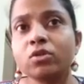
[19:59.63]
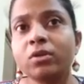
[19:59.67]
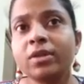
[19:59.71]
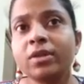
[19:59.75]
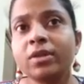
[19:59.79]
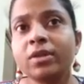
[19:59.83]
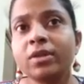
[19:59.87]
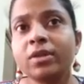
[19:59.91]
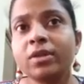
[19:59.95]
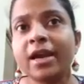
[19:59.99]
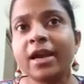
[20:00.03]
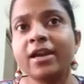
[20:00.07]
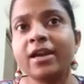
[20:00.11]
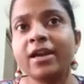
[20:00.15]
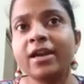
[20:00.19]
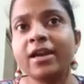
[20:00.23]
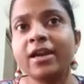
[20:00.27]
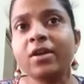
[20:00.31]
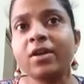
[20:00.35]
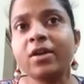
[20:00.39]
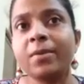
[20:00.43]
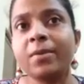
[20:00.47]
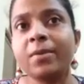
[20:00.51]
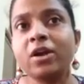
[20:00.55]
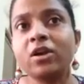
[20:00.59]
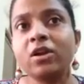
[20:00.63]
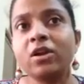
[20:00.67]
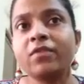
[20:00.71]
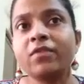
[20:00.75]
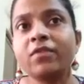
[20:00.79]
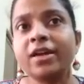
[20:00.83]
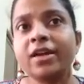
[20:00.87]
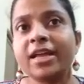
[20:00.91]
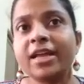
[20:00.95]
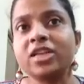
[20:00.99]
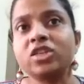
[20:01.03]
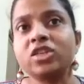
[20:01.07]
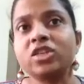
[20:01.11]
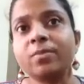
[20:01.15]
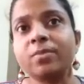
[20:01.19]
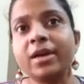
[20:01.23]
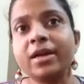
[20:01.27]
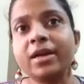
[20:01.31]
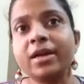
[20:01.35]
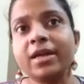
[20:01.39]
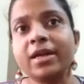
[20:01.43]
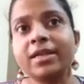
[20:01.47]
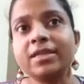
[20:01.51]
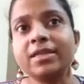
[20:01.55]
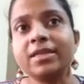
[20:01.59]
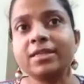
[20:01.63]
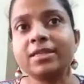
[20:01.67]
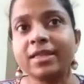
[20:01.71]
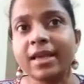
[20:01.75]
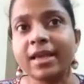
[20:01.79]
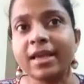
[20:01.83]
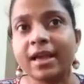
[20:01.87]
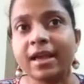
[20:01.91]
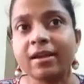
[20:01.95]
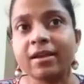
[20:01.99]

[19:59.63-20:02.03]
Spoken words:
that development of attachment is there.